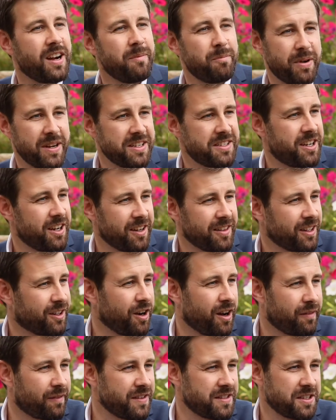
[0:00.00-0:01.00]
companies here at the
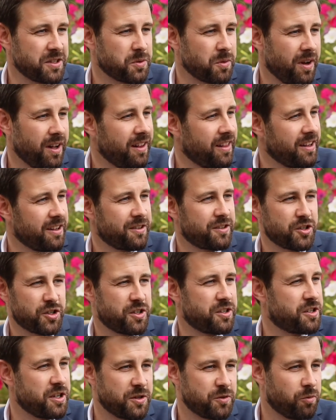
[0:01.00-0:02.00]
conference as well. They
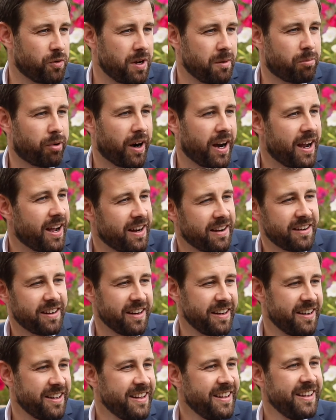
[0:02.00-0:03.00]
just rebrand
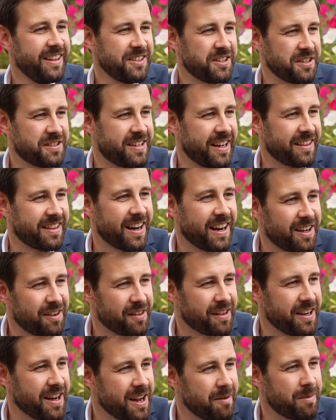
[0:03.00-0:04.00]
and just take that out of
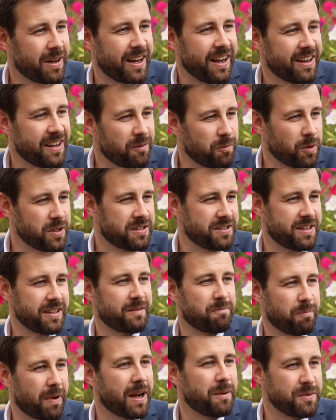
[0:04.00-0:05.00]
the name again, and once it
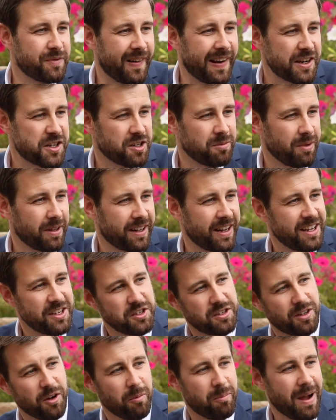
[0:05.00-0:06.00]
becomes fashionable again,
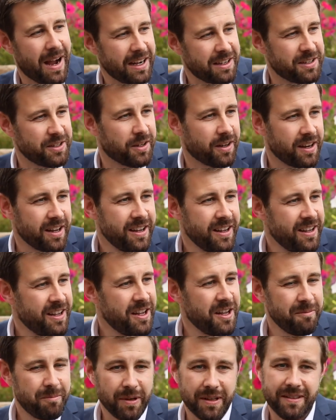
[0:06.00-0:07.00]
just go back to it.
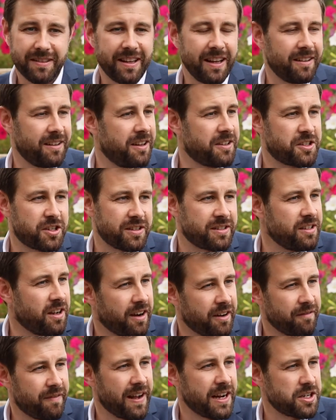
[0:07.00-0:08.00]
But yeah, it's just
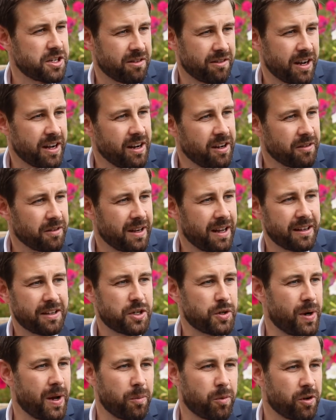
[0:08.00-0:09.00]
not in fashion right now. Like
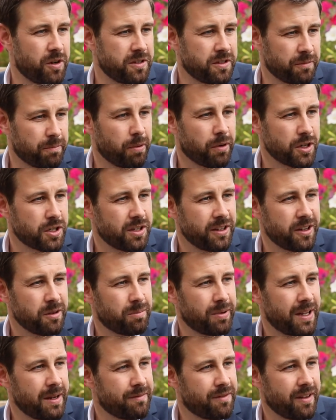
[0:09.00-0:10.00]
trade wars are partially to
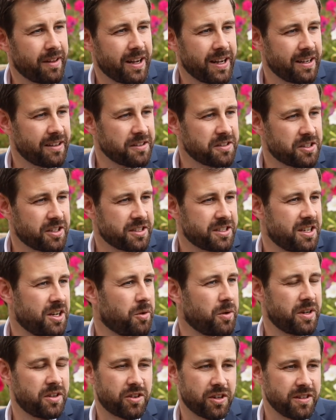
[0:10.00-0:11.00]
blame for that. It's just
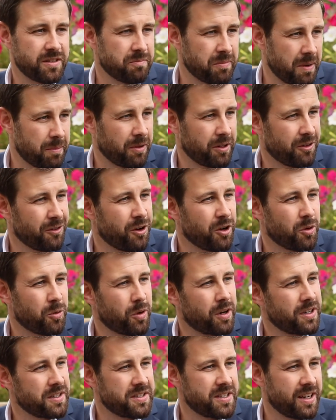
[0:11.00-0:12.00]
no interest. People don't know
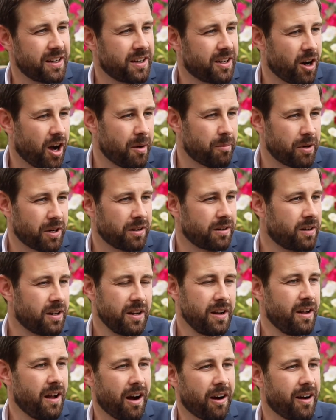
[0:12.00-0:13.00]
where zinc, copper
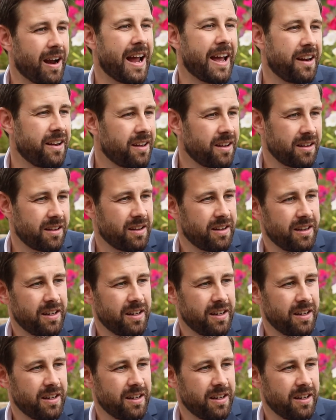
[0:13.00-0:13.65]
are heading.